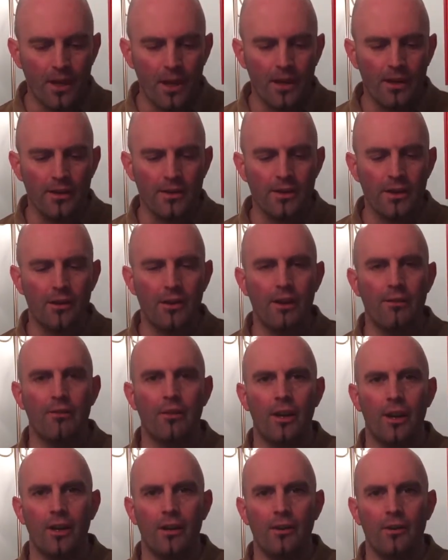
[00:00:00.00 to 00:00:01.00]
And it's the grape
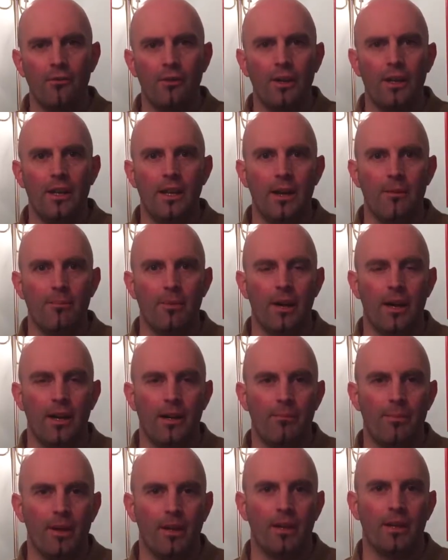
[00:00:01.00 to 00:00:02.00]
variety that really get behind,
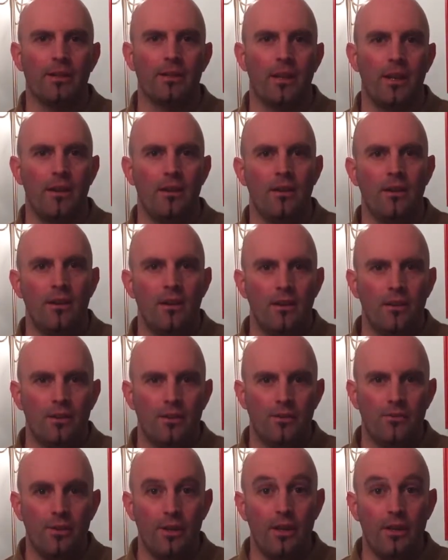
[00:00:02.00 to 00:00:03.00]
a bit like, say, the
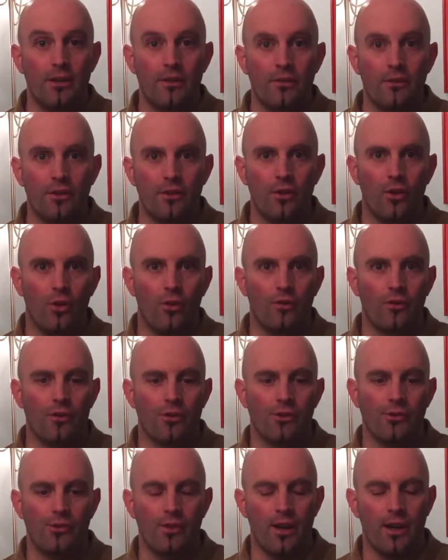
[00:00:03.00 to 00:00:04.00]
Australians have gone for
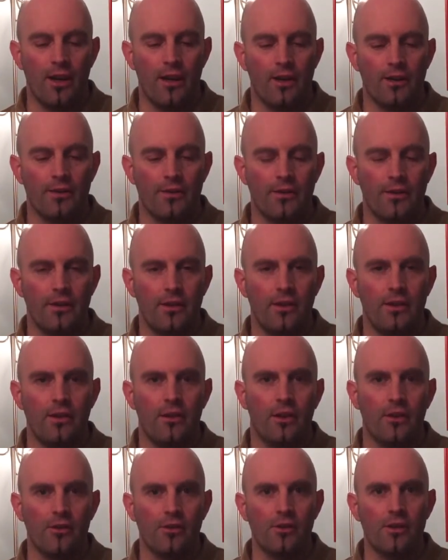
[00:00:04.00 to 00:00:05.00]
Shiraz, the
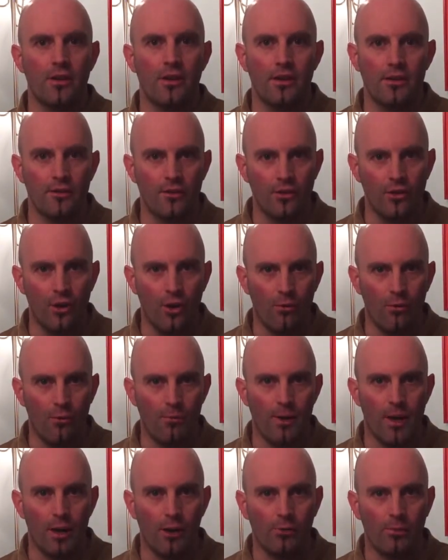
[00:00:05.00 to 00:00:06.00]
Argentinians have gone with
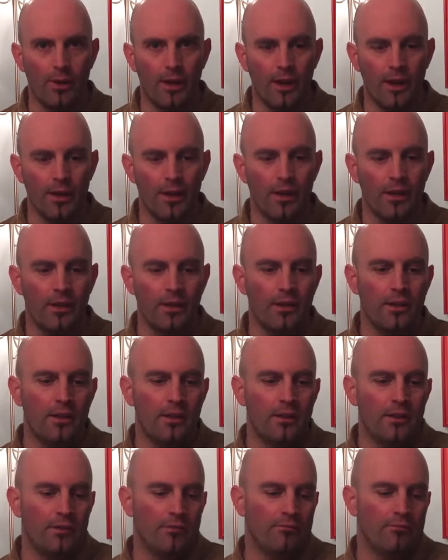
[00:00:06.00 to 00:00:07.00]
Malbec,
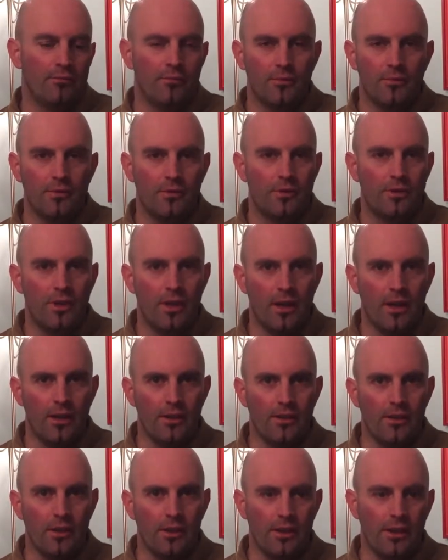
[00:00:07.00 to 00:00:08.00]

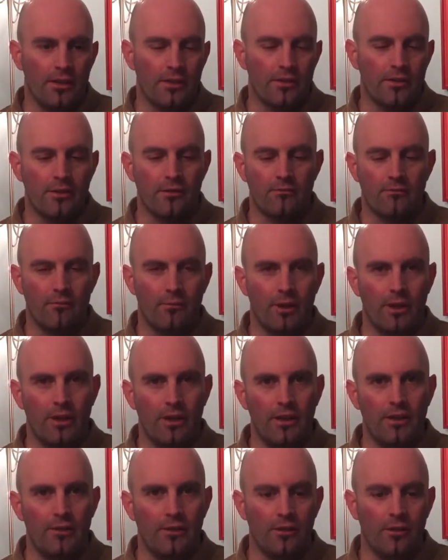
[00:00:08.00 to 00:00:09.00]
Chileans, well,
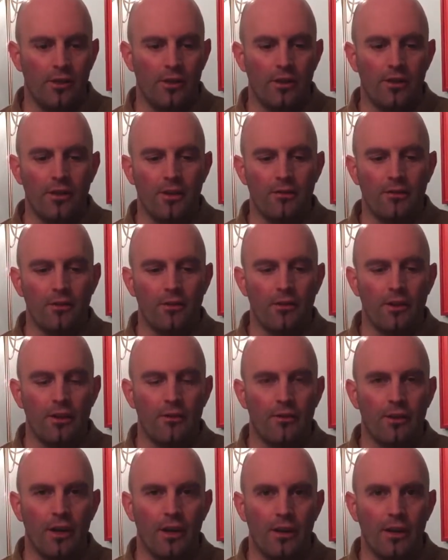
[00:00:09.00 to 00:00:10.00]
they do a lot of different grape
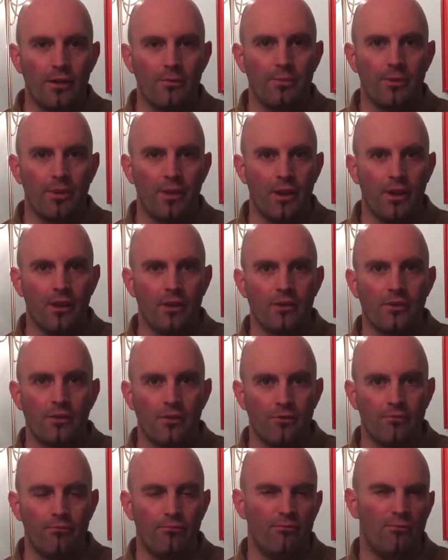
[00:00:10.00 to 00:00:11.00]
varieties, but their
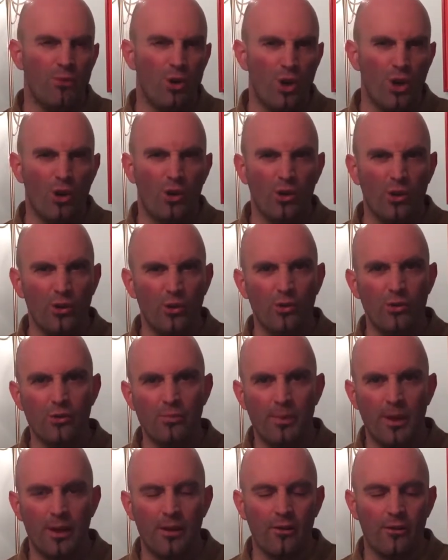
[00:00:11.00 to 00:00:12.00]
sort of
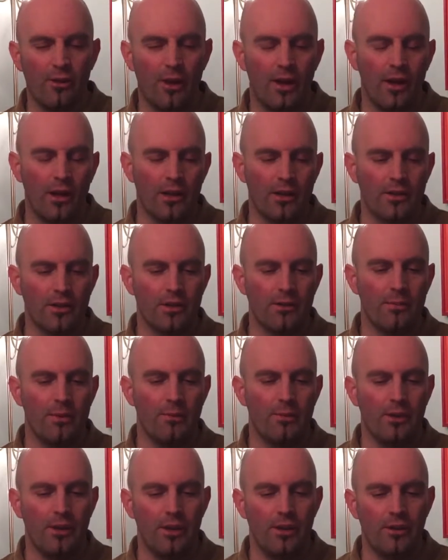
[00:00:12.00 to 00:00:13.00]
Merlots, Pinot Noirs can be
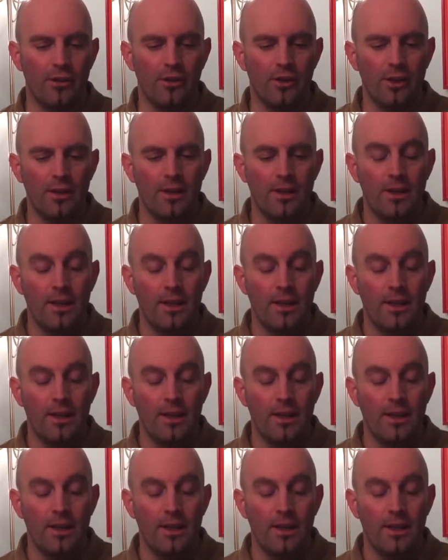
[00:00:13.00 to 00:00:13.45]
pretty good.